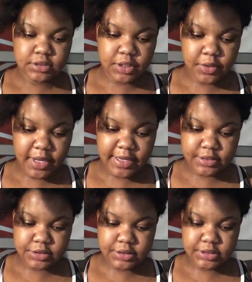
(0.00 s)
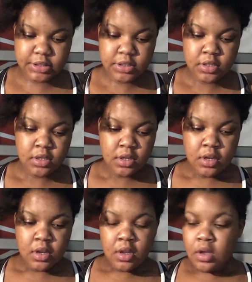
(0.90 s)
so I gotta stretch it
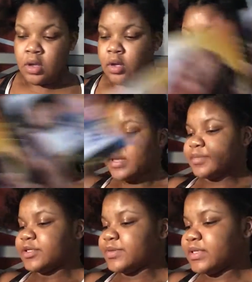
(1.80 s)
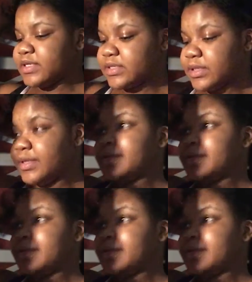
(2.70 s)
while I'm doing this.